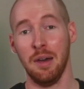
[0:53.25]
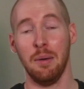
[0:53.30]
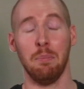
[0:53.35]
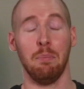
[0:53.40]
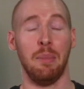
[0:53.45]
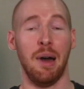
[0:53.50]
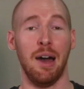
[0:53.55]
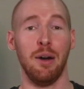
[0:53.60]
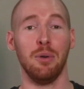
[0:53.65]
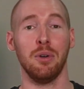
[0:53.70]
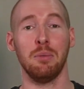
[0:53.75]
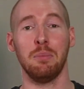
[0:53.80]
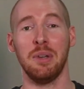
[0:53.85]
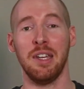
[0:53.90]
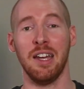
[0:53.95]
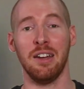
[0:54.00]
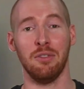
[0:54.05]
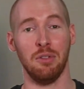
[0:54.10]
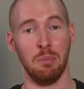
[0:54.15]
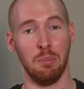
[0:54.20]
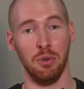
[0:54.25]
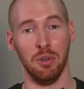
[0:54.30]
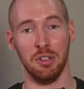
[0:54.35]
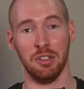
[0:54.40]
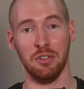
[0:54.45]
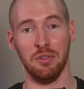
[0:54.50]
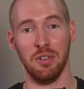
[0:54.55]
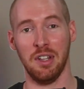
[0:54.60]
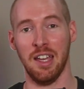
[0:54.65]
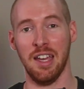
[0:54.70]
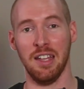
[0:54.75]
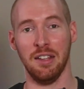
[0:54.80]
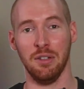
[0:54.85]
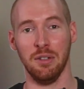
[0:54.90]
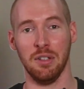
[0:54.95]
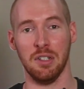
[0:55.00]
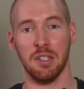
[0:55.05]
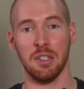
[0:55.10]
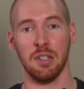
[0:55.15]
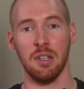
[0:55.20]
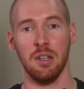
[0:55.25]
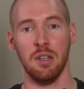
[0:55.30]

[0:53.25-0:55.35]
Power BI report creators.